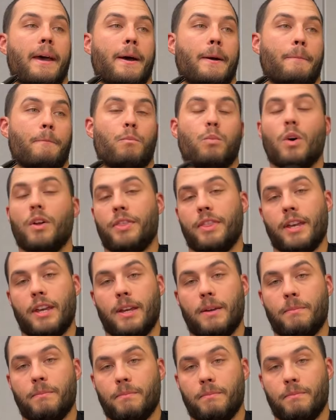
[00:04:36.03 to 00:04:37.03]
what
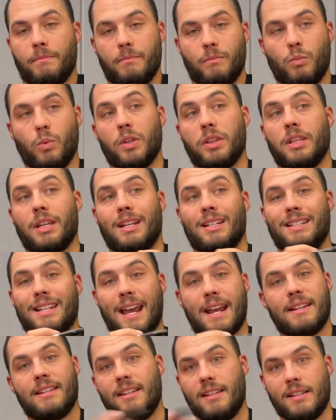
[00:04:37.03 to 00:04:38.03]
their
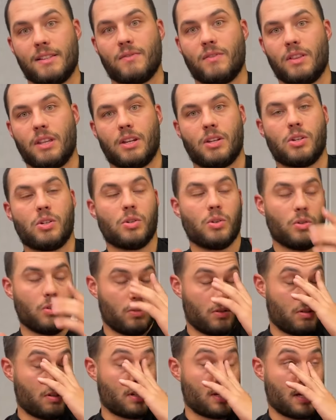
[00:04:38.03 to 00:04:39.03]
date is for their shoot,
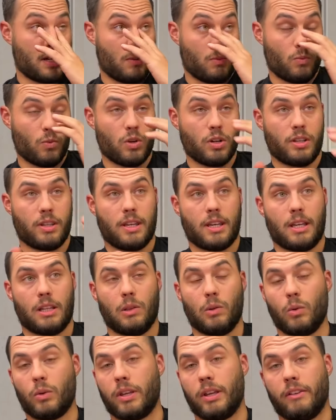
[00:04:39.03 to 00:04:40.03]
what they're
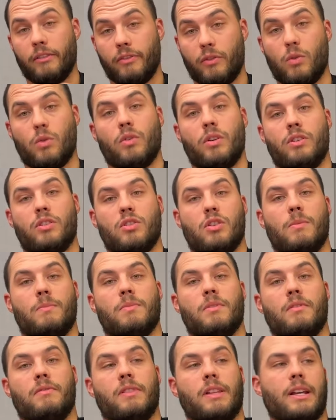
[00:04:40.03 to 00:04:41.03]
looking for in terms
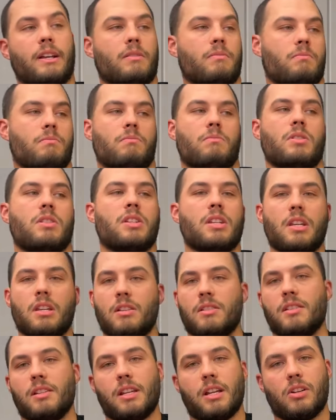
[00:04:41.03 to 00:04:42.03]
of like scene
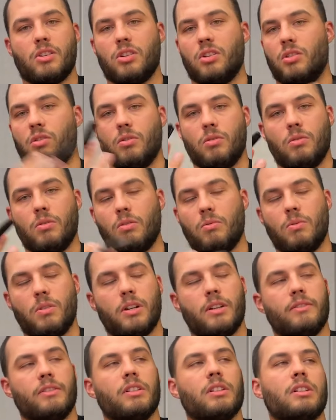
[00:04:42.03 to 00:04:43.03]
selection or
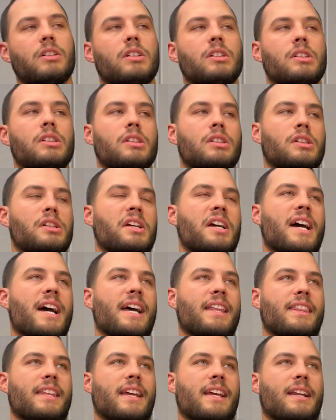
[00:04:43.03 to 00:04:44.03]
whatever,
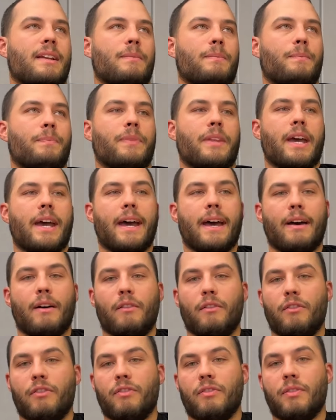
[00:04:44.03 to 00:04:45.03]
and then
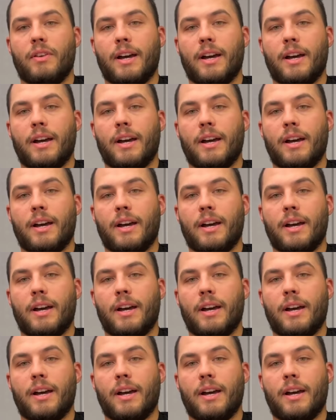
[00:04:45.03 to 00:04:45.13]
have